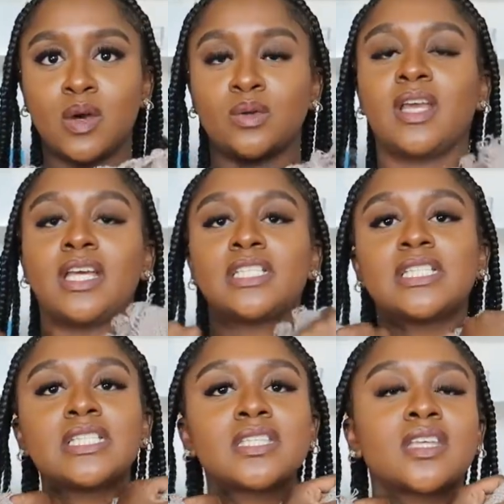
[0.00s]
So yeah, it's
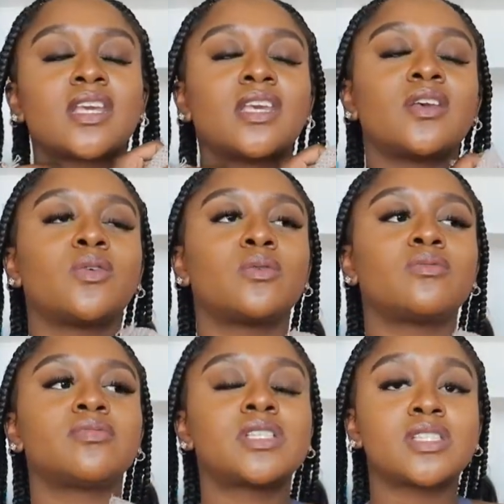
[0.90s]
just cute,
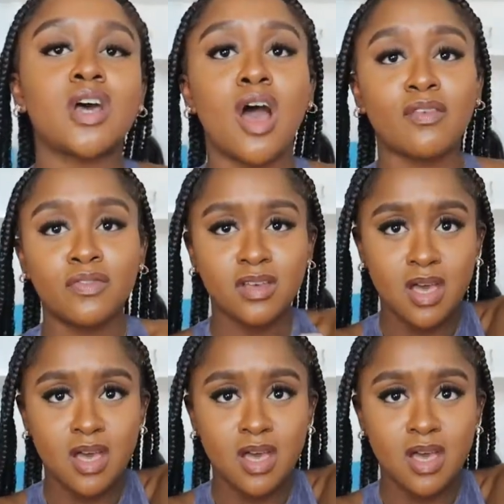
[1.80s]
soft,